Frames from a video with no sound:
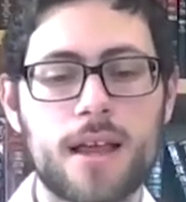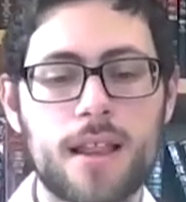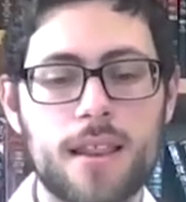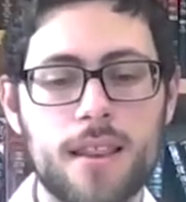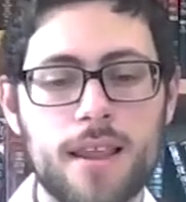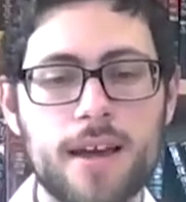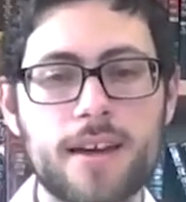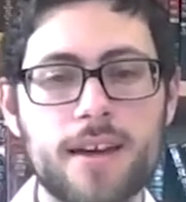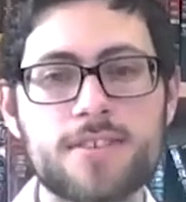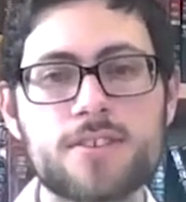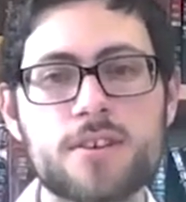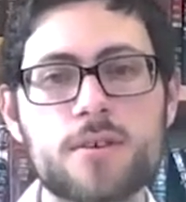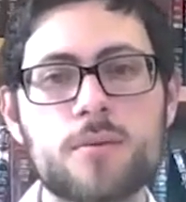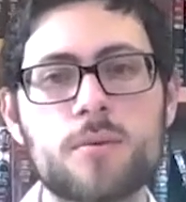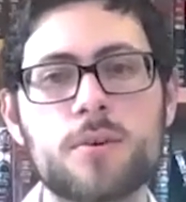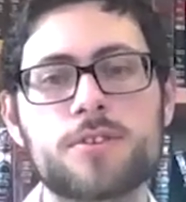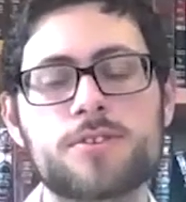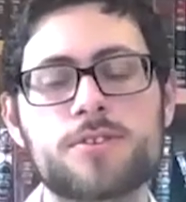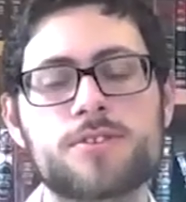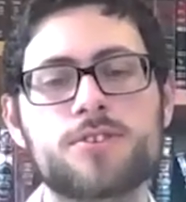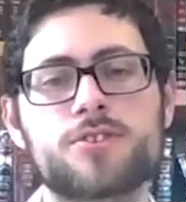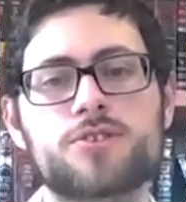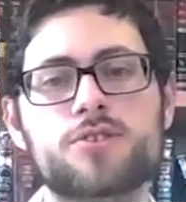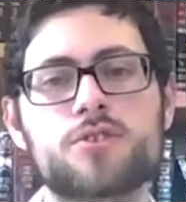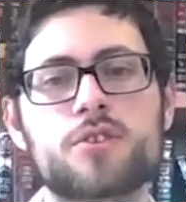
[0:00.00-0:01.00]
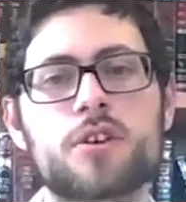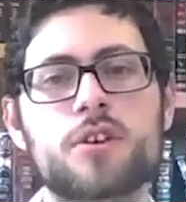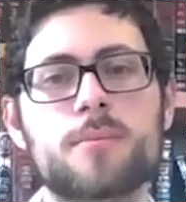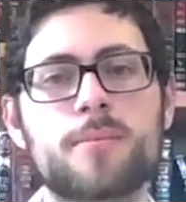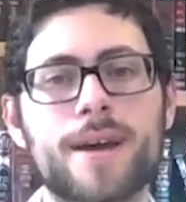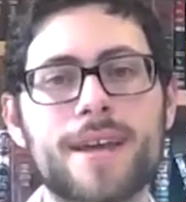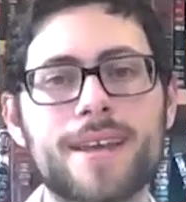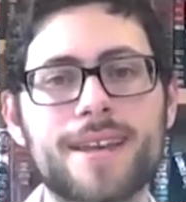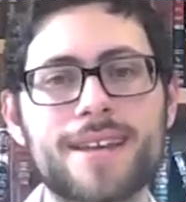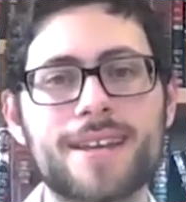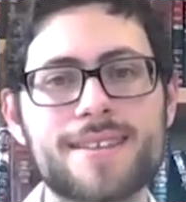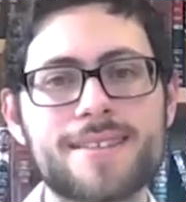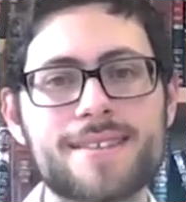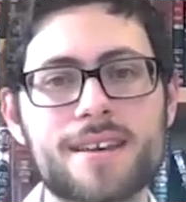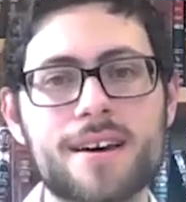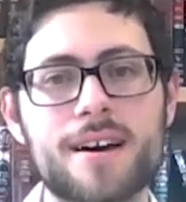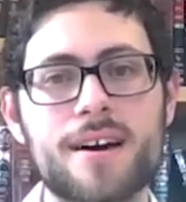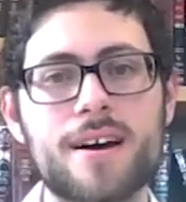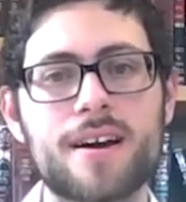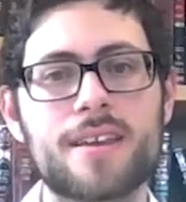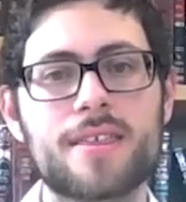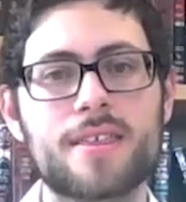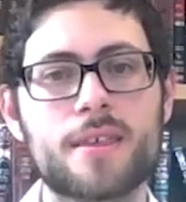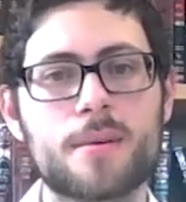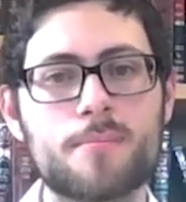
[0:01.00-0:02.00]
Later, what's the story by
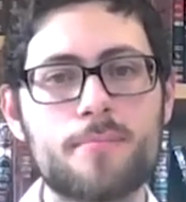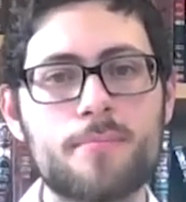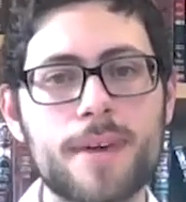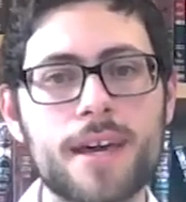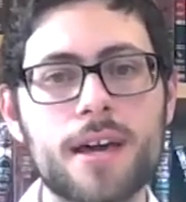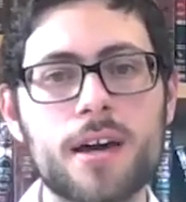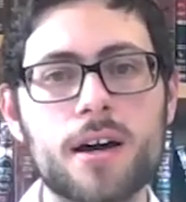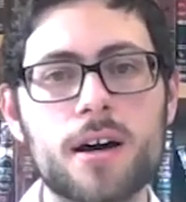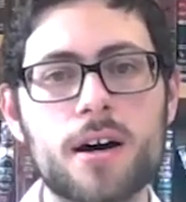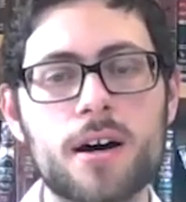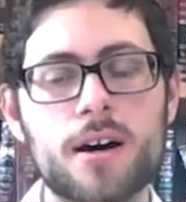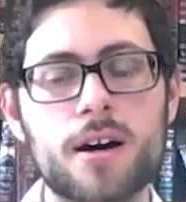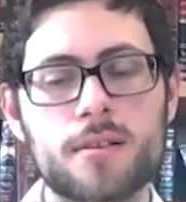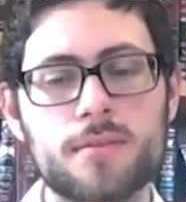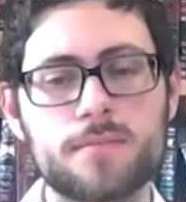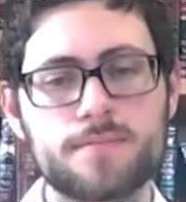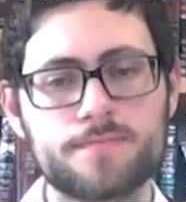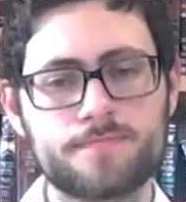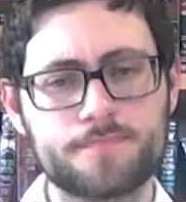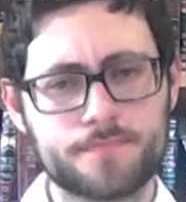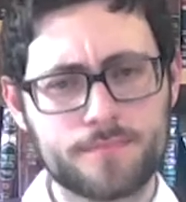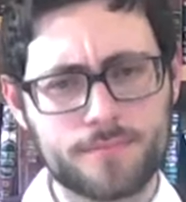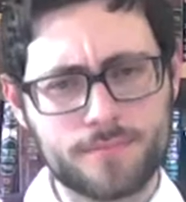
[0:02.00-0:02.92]
Yitzchak, the mikol?